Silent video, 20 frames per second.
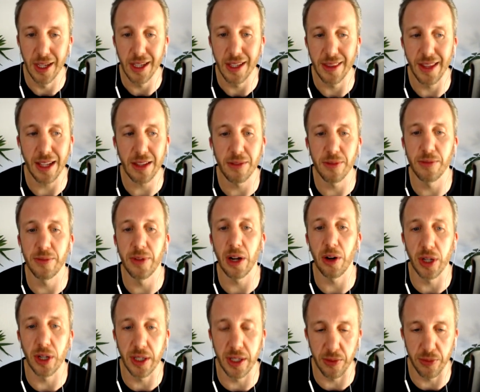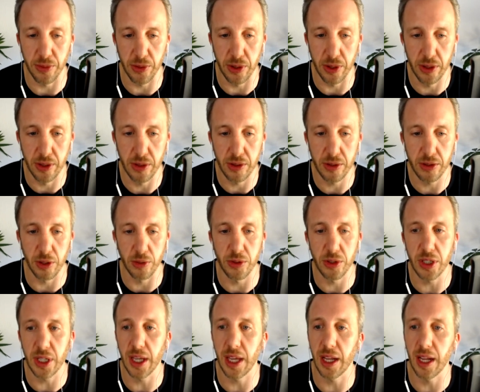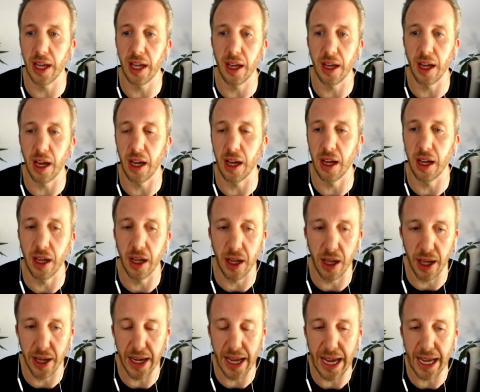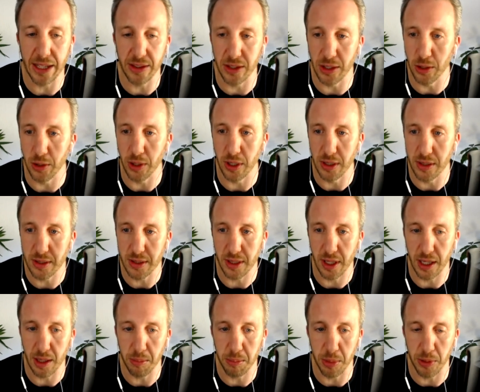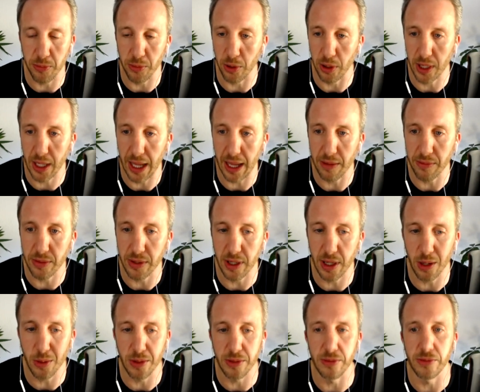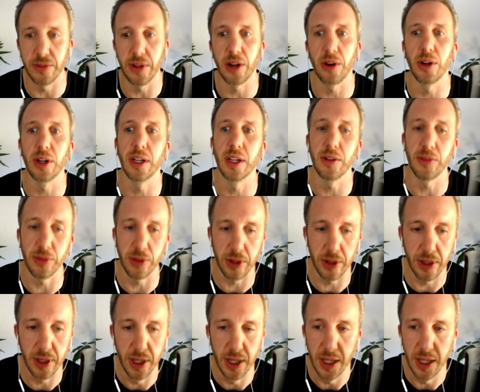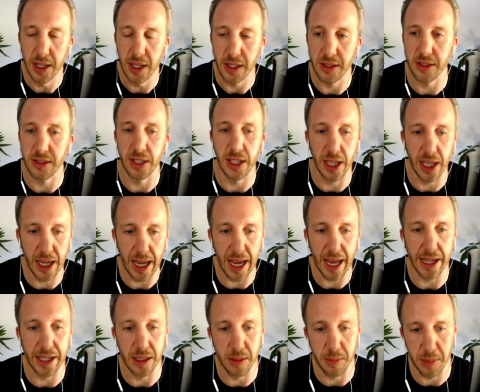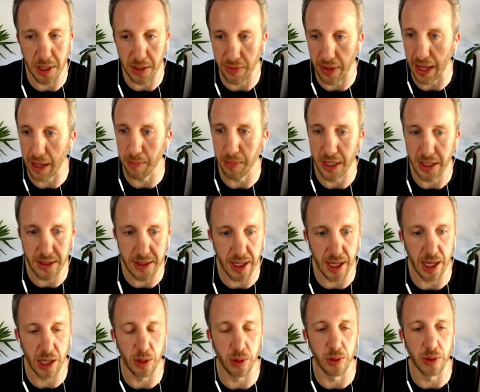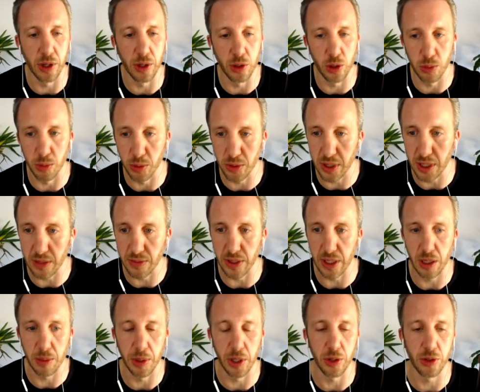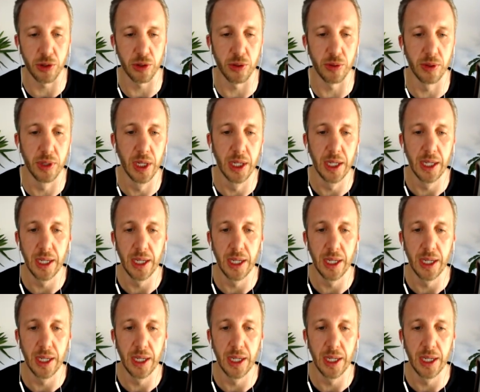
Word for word: That's very different. So seeing a, a, an ad that you can skip before a cat video is very different to seeing an ad in the middle of Handmaid's Tale, a normal TV commercial.